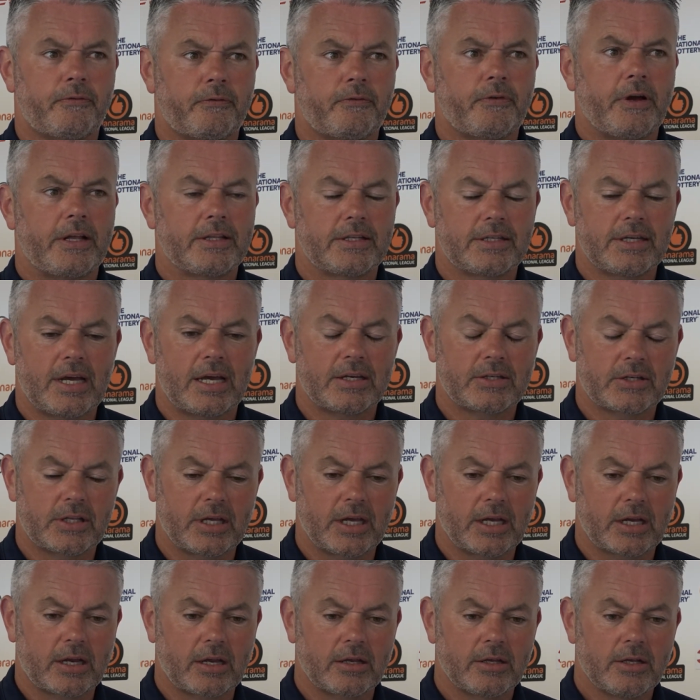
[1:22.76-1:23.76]

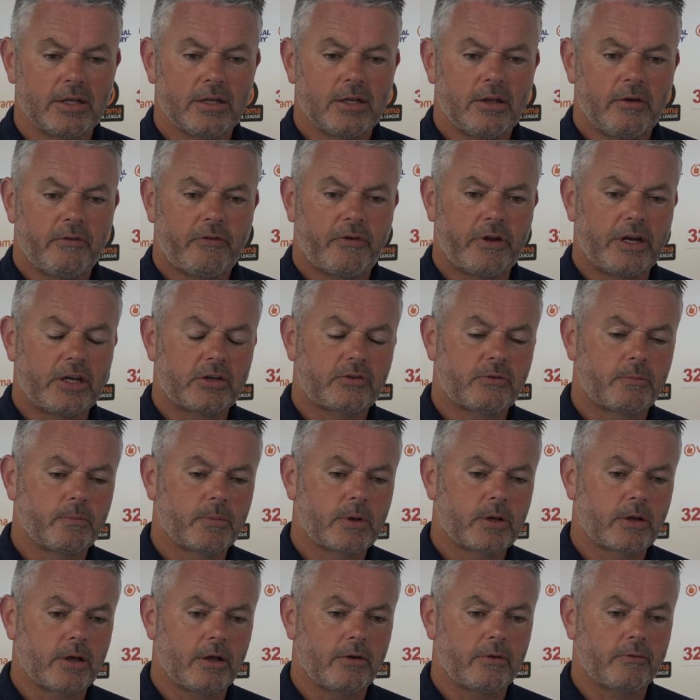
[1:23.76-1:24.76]
Fantastic finish
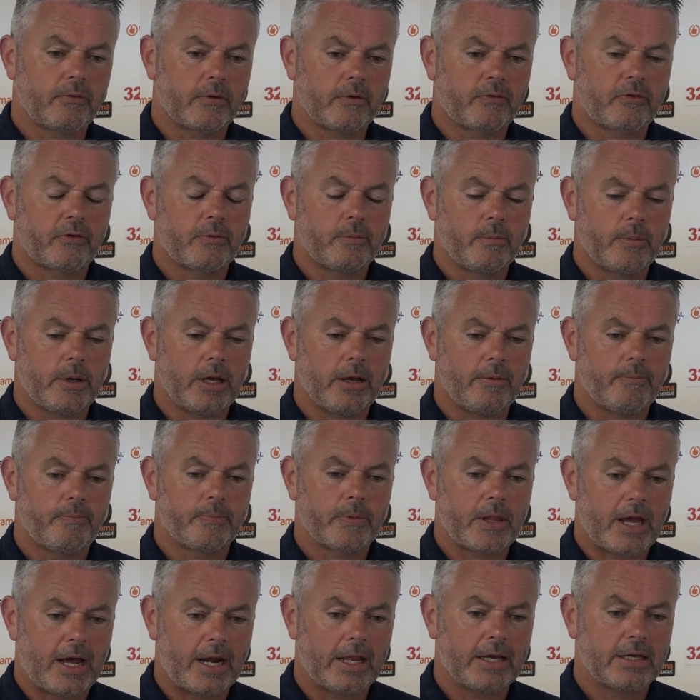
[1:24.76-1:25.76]
from
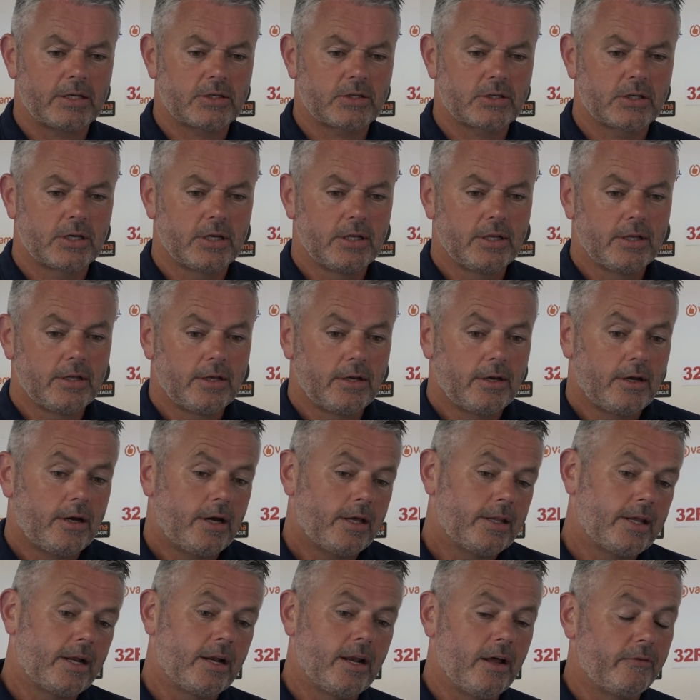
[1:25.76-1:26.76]
Alex.
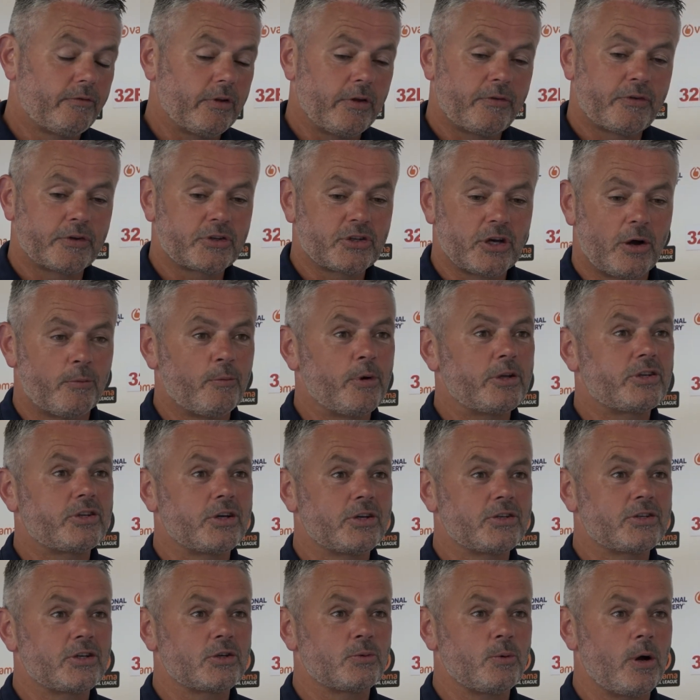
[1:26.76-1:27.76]
And then lovely for Tom
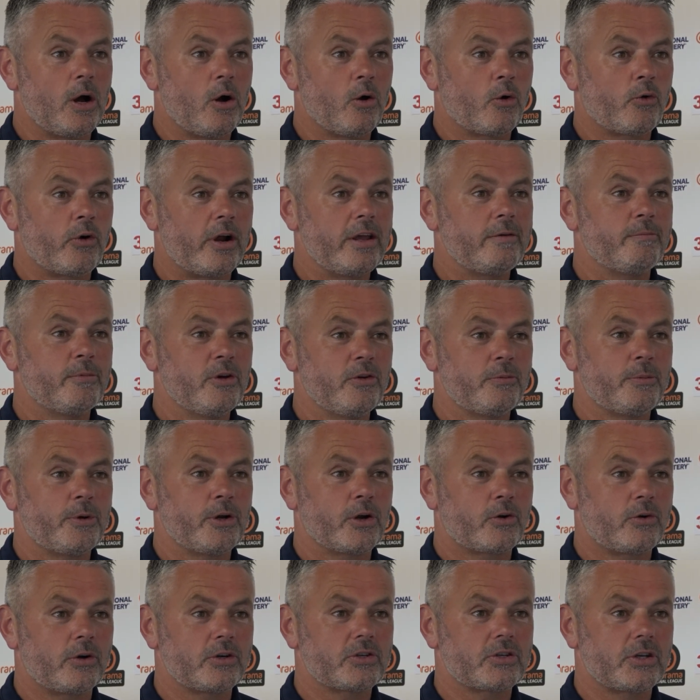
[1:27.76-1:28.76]
Richards as well. Great movement
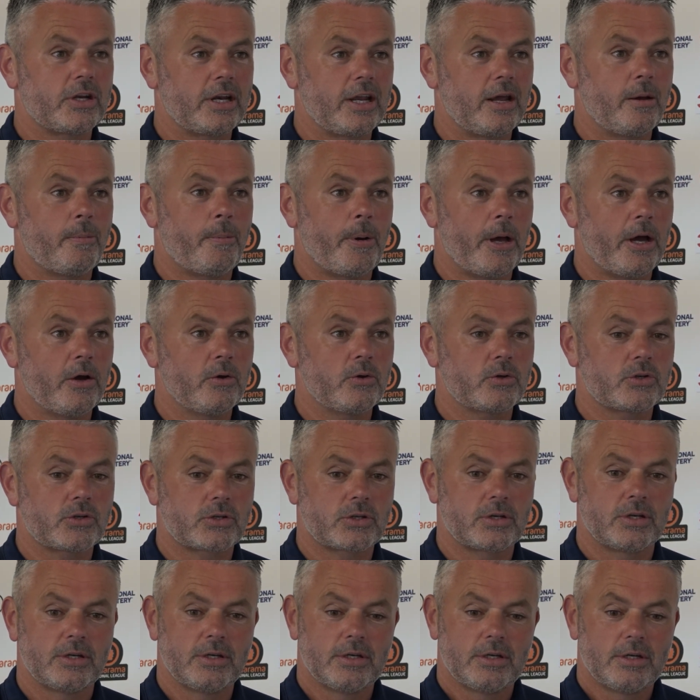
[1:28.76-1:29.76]
across the near
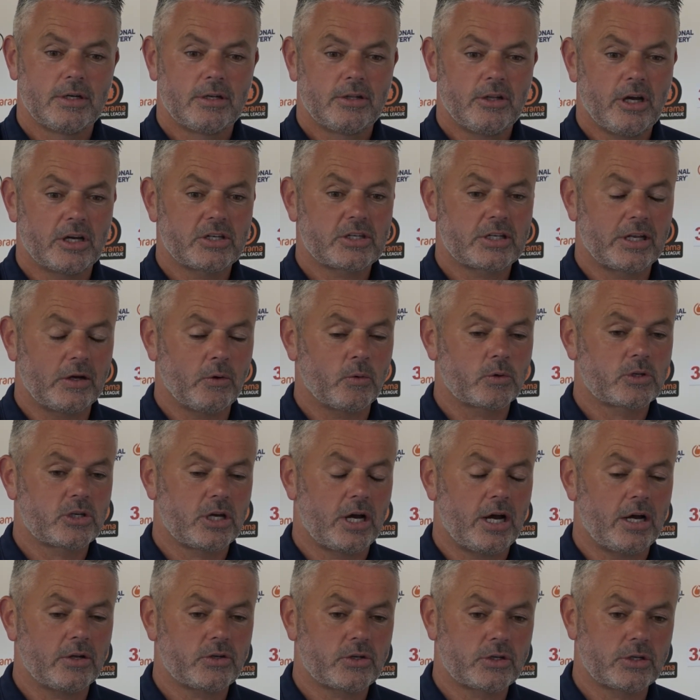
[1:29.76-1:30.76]
post. Nice little
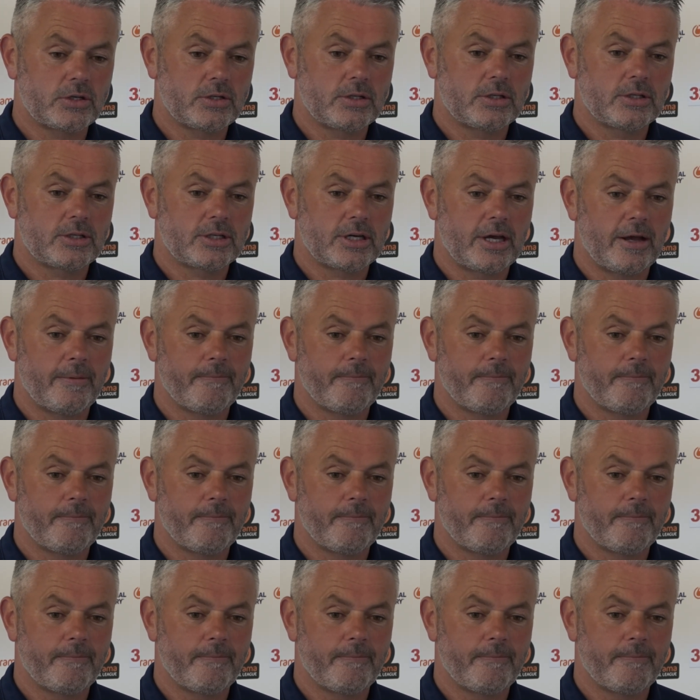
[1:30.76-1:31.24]
touch. And